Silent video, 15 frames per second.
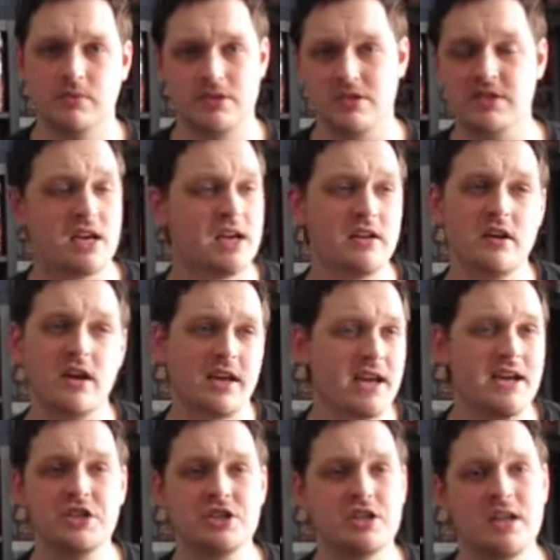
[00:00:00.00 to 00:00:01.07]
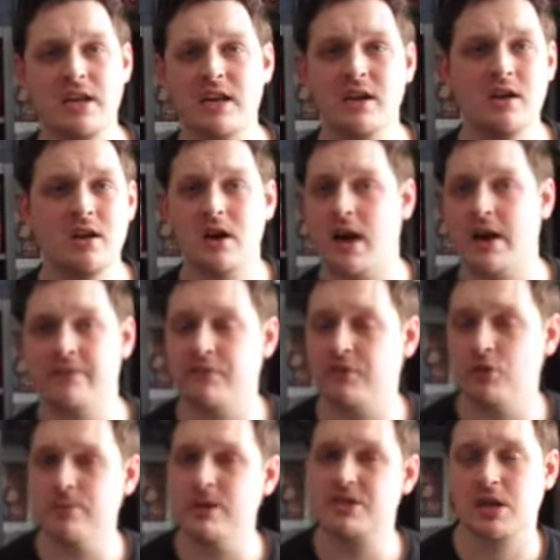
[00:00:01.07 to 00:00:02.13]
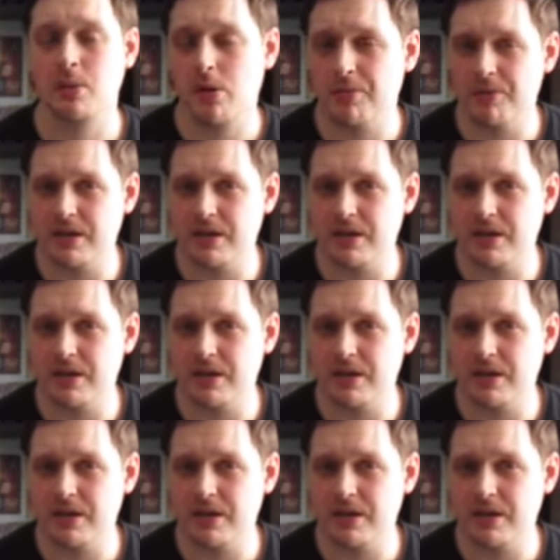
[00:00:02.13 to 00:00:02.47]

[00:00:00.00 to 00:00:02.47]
As I said, occasionally I have a few bits come up